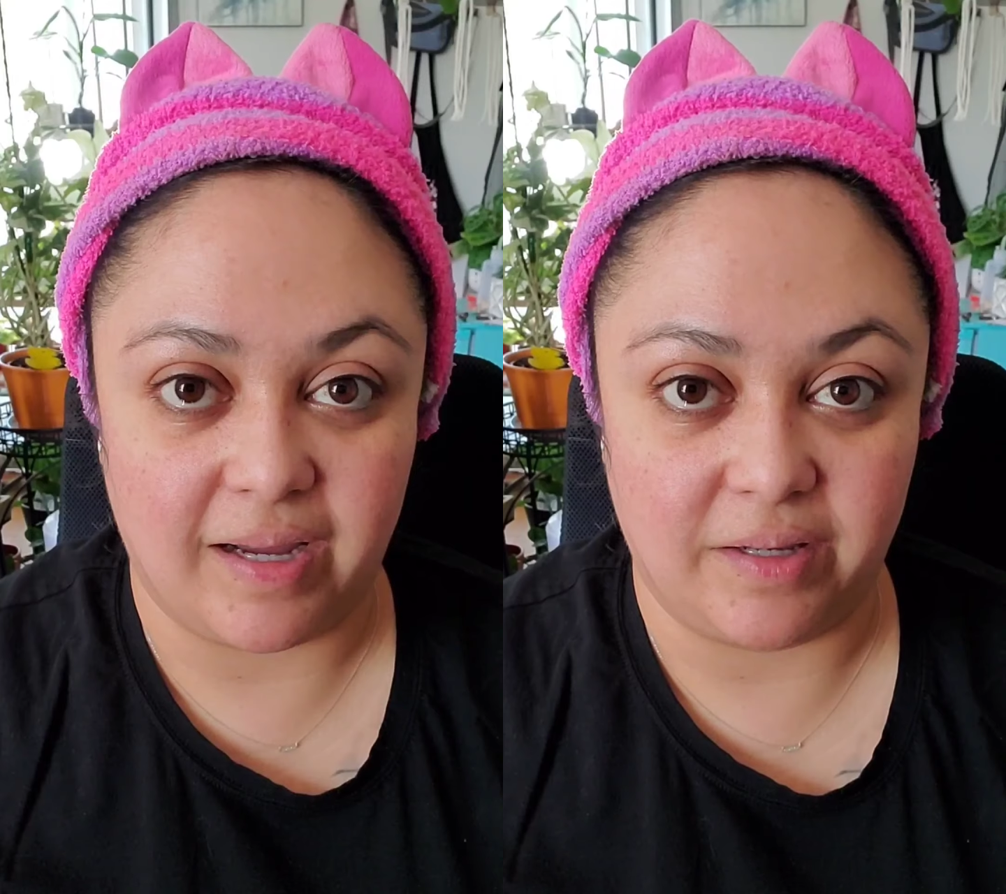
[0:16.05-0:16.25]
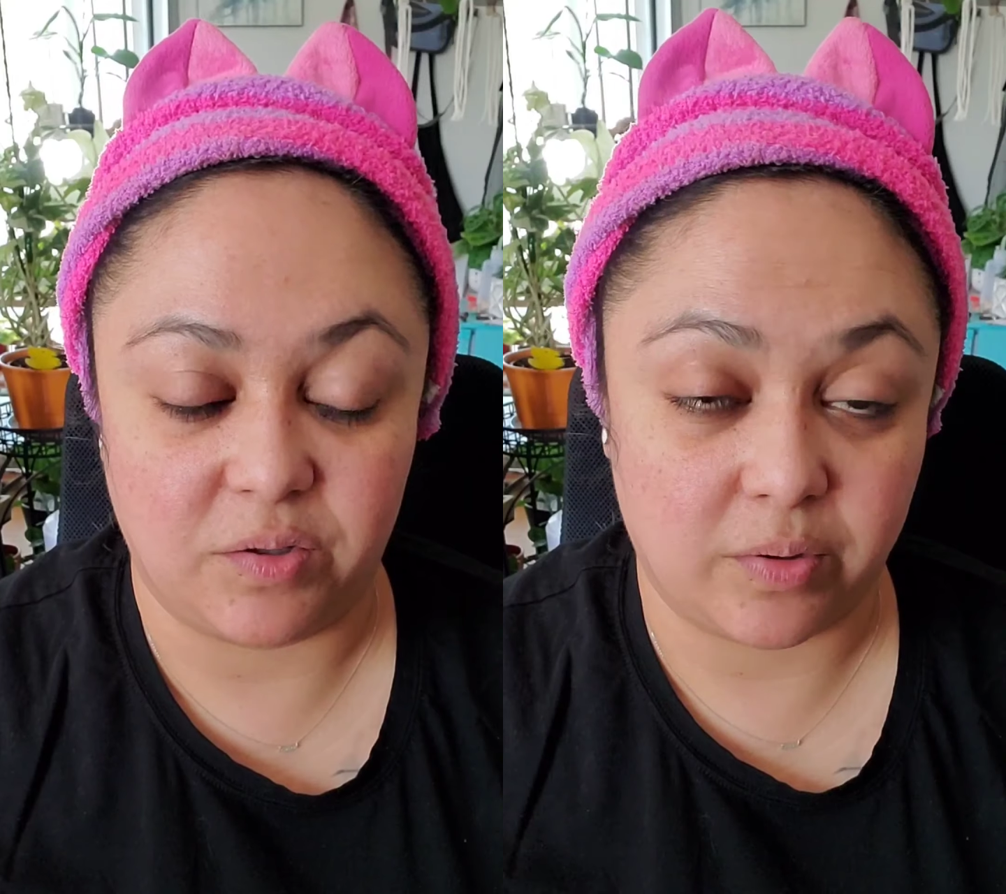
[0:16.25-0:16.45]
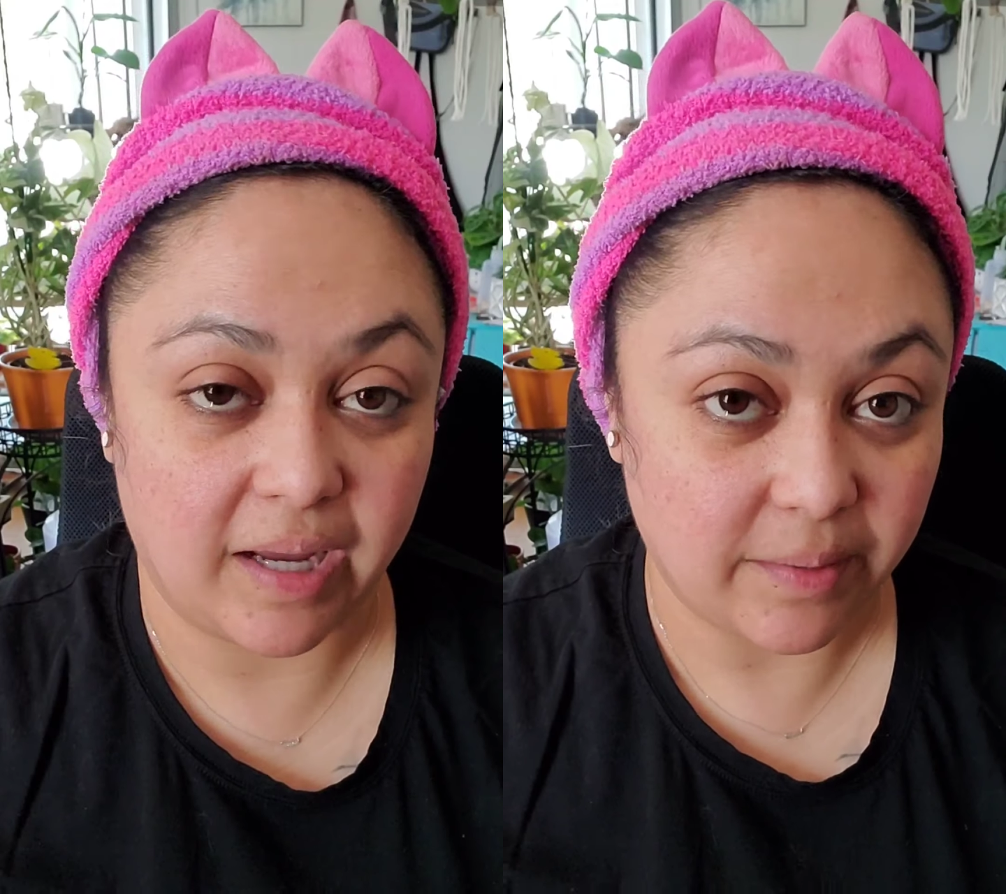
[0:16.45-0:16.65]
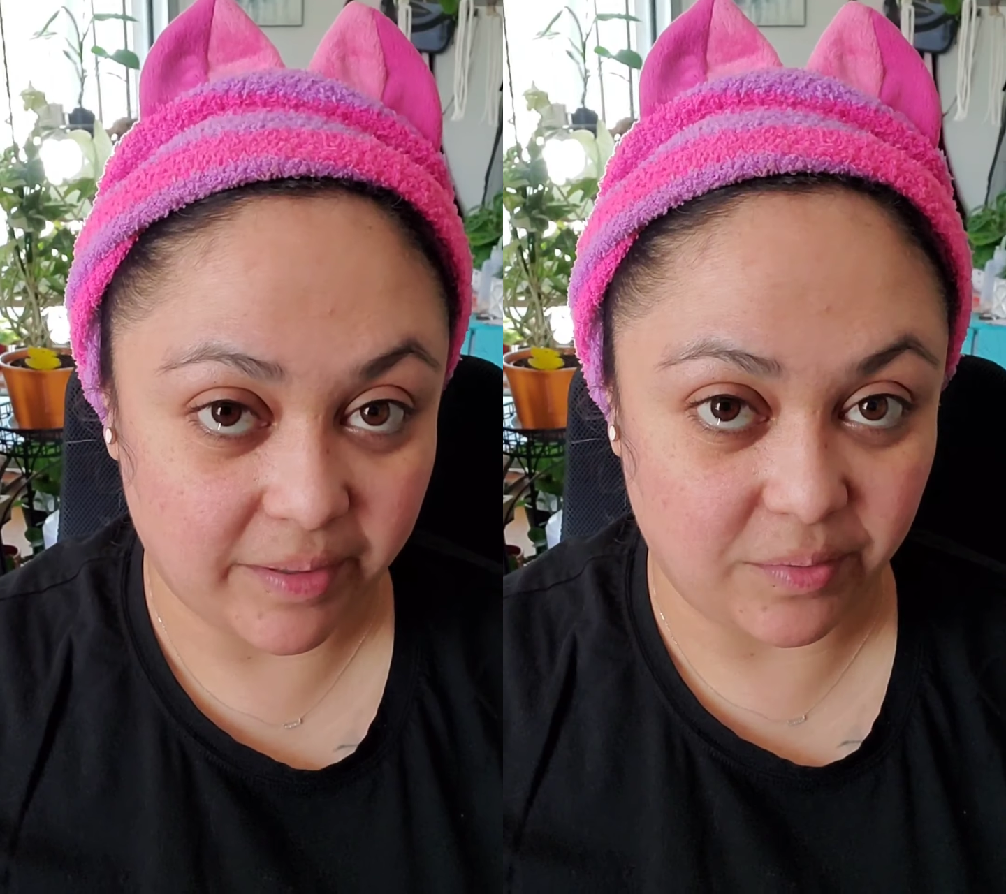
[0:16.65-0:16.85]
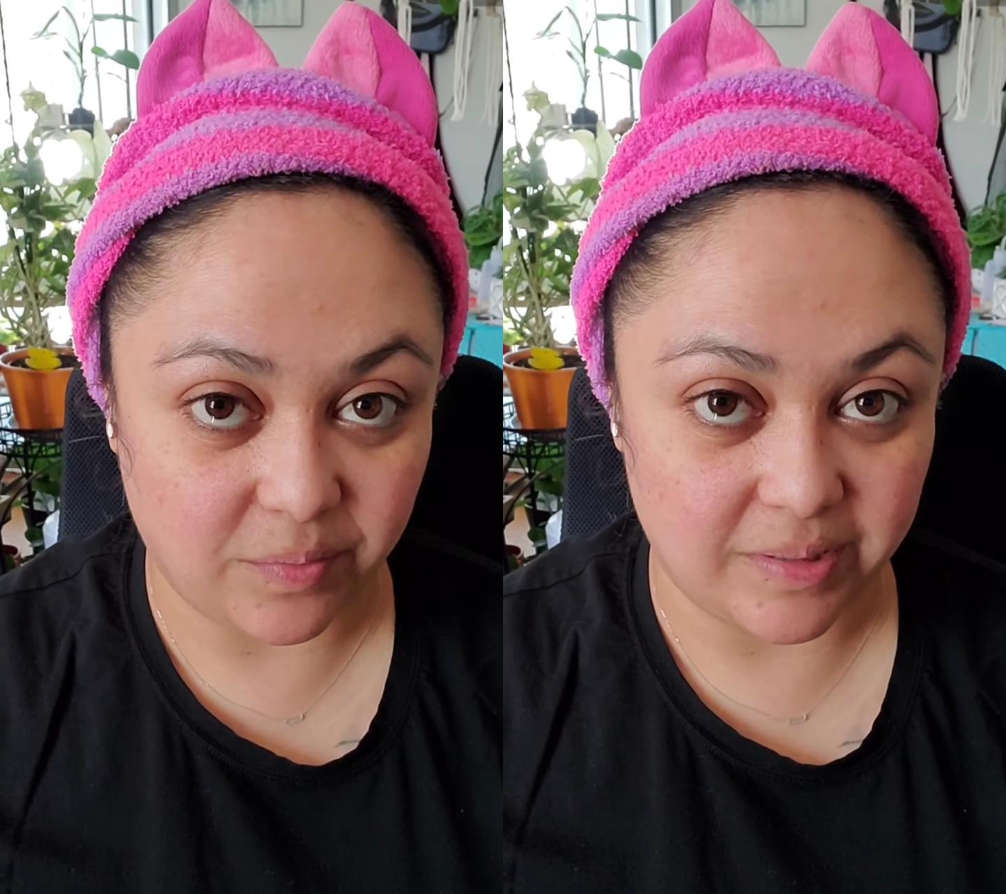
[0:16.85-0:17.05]
I tried to
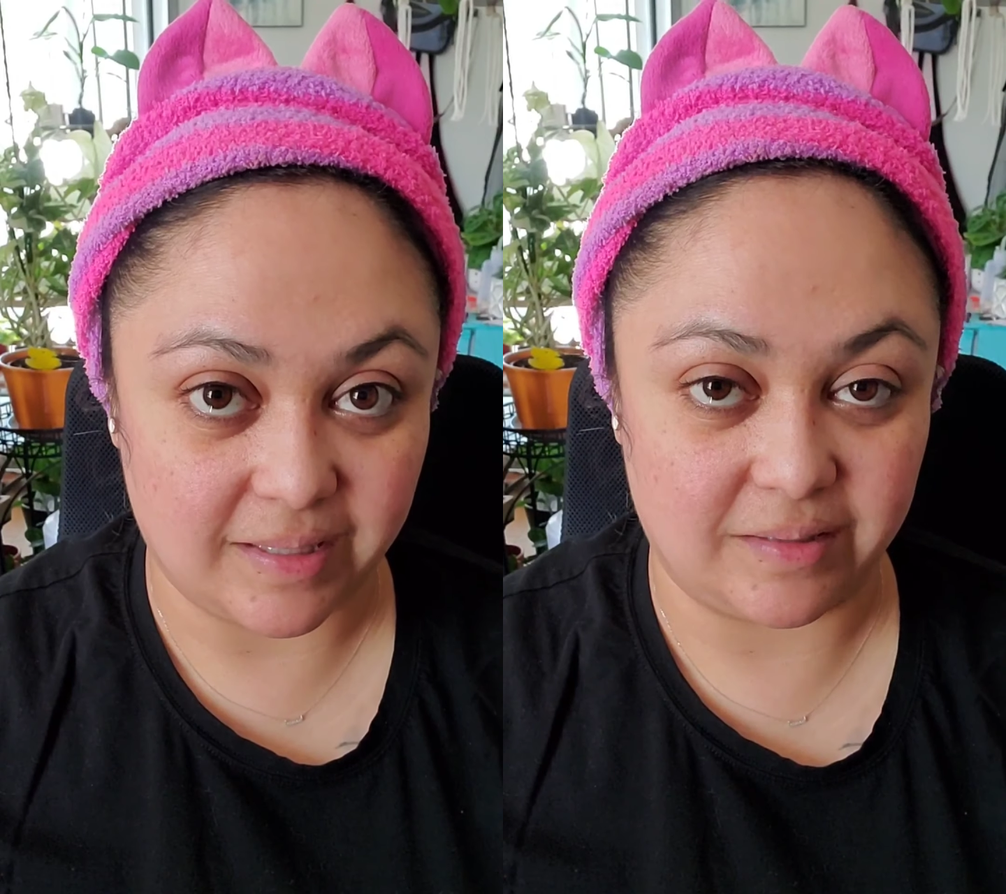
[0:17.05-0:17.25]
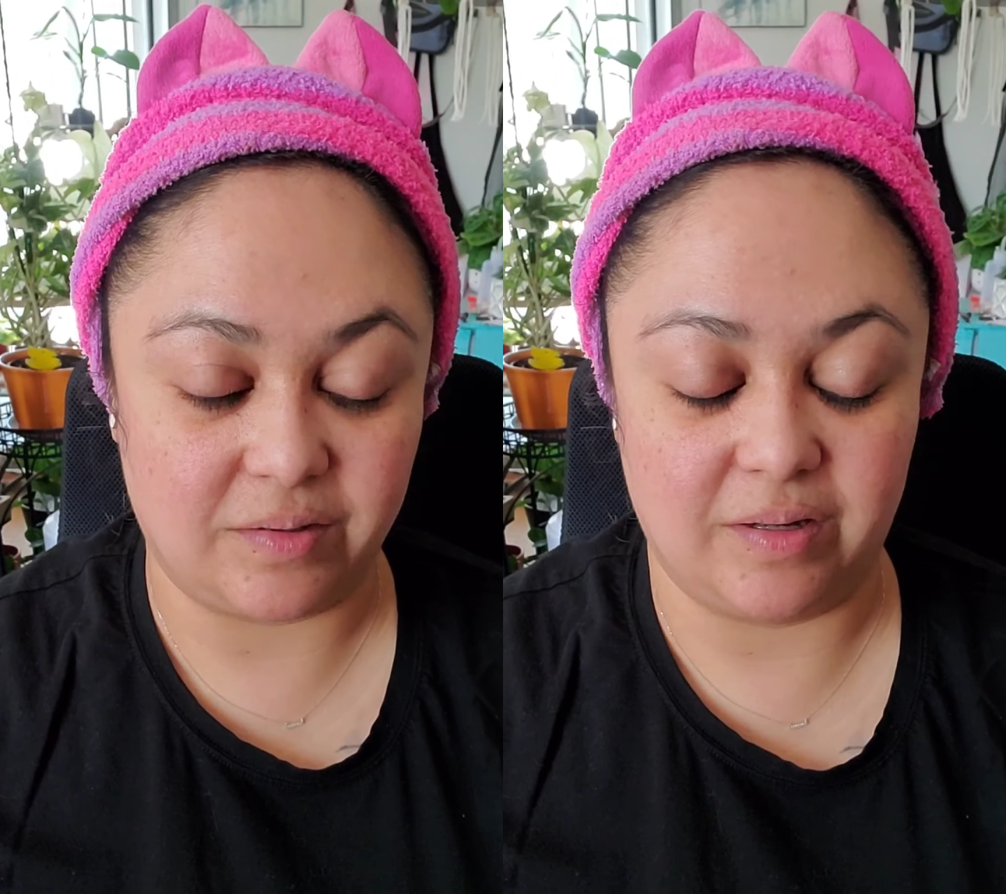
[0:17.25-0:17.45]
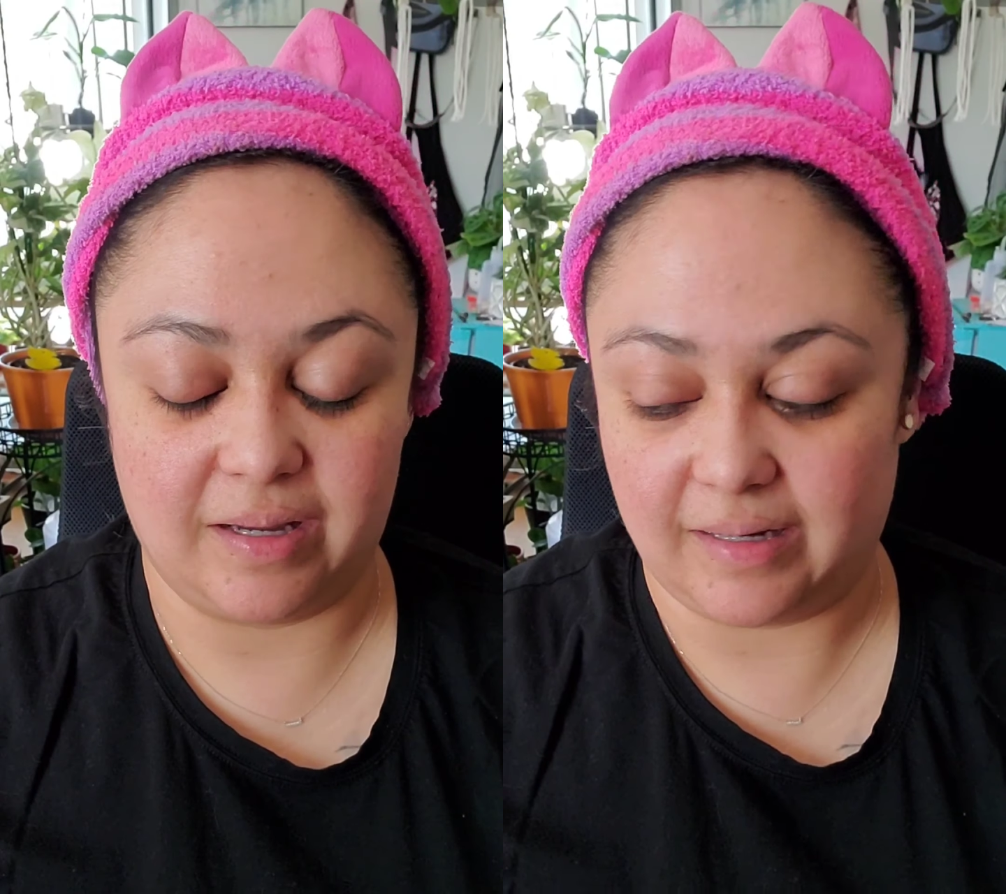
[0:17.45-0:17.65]
make a horizontal